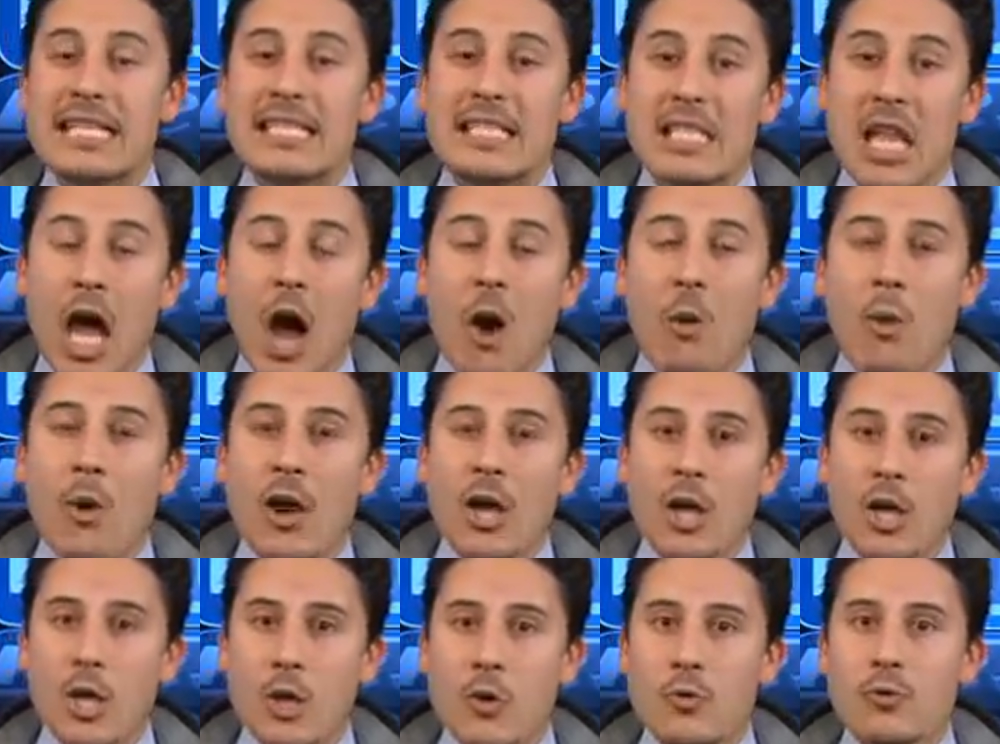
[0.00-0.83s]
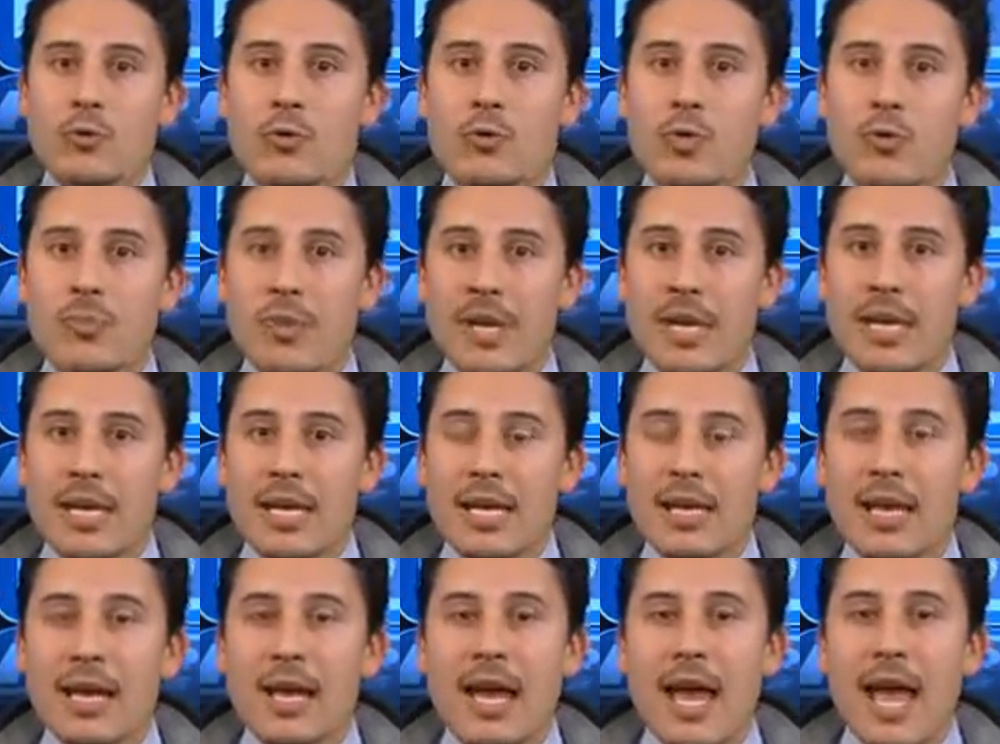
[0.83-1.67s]
is not what it used to
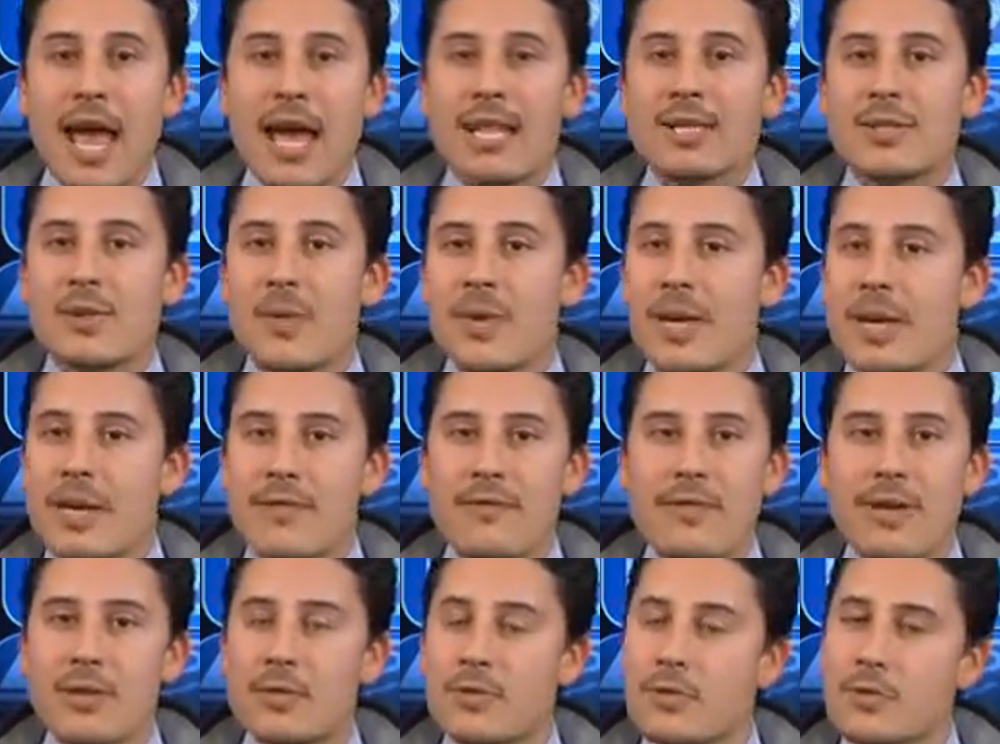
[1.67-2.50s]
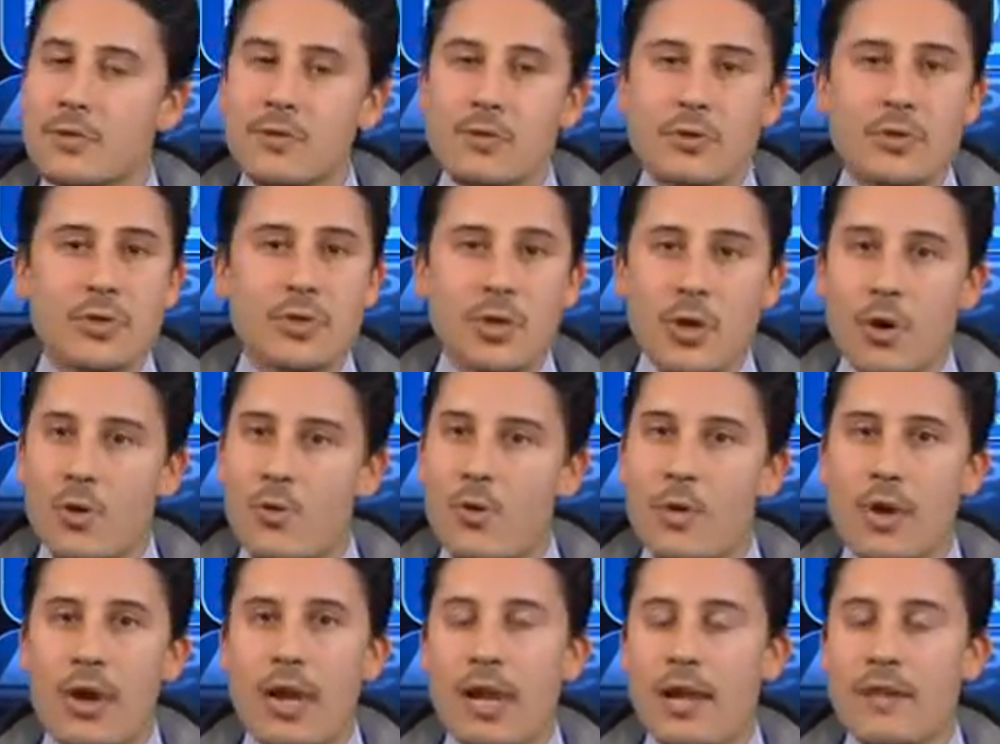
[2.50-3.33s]
be. And so individuals
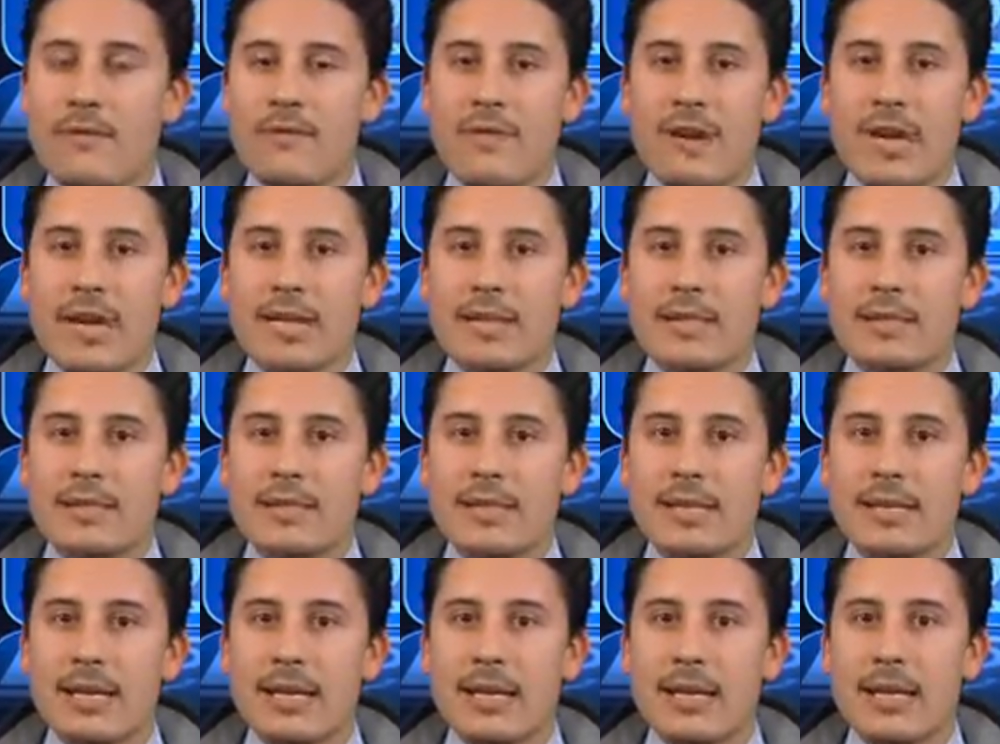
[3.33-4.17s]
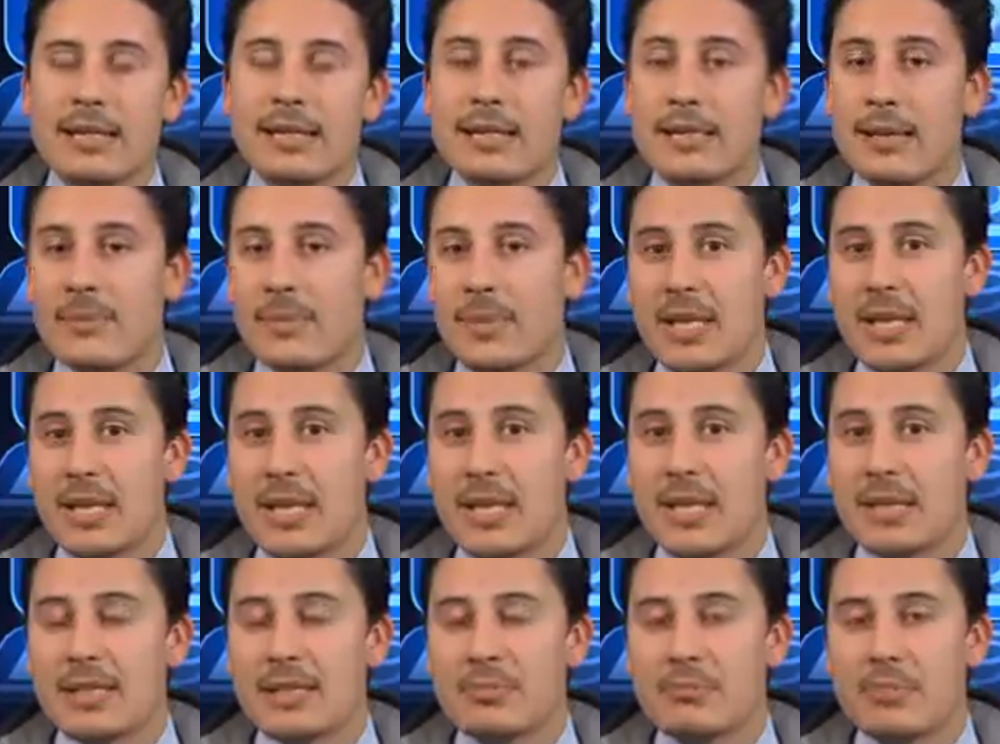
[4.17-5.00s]
don't want to invest in
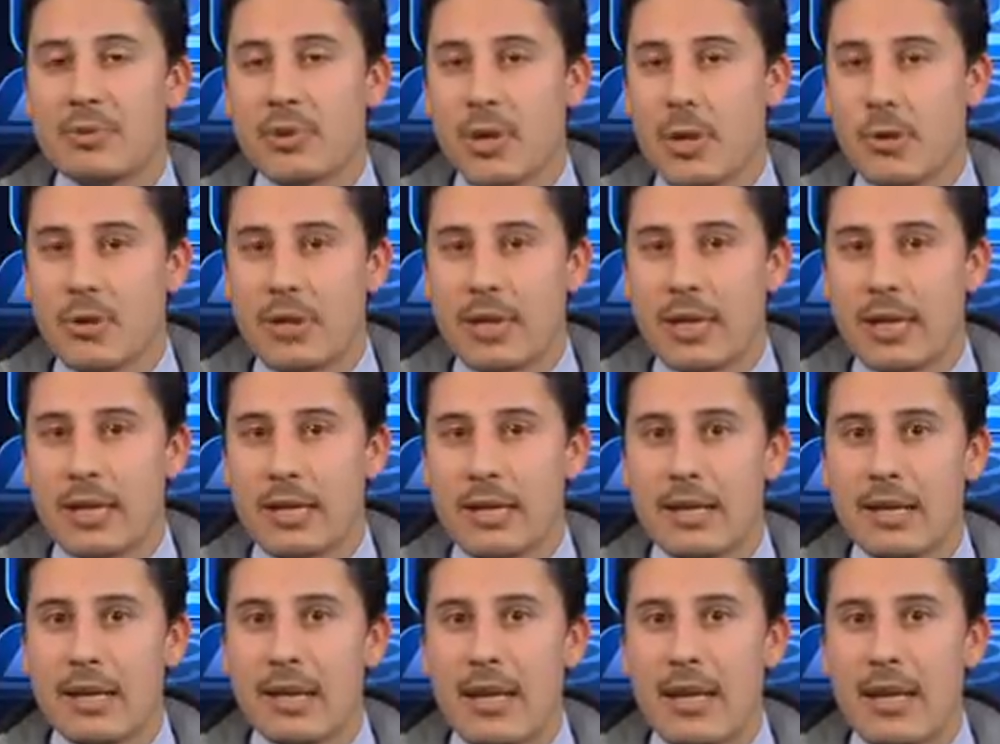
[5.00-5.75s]
something that's broken.